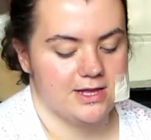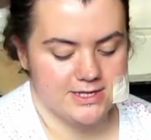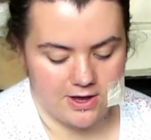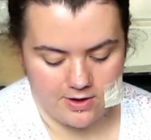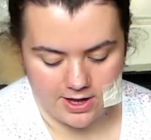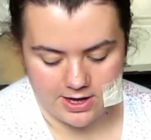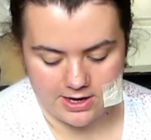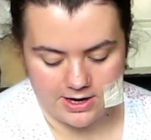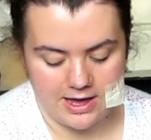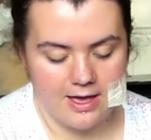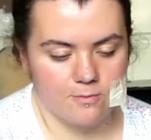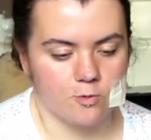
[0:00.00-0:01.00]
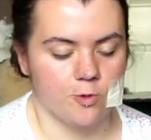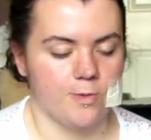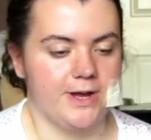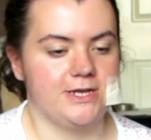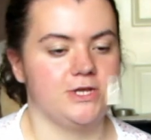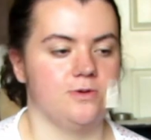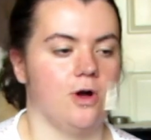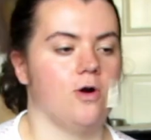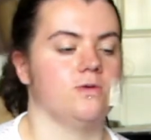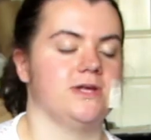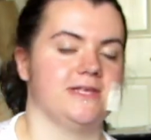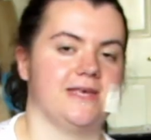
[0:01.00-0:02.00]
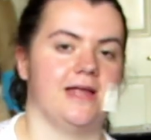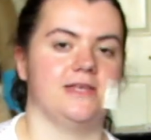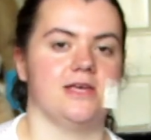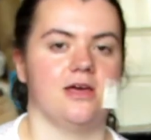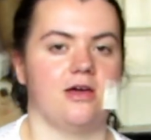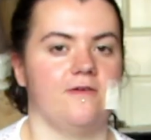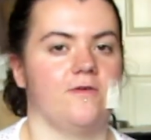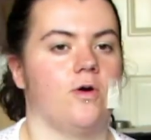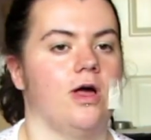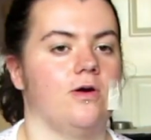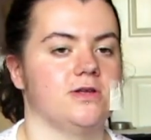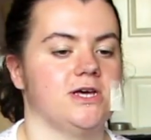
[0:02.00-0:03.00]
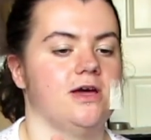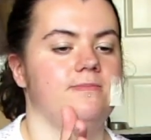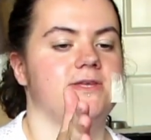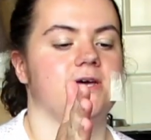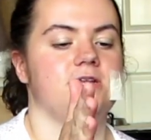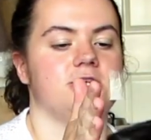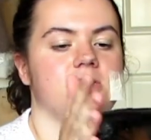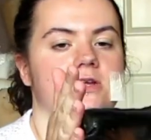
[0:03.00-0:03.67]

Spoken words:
So I can get Rory to hold his hand target for quite a long time. Touch.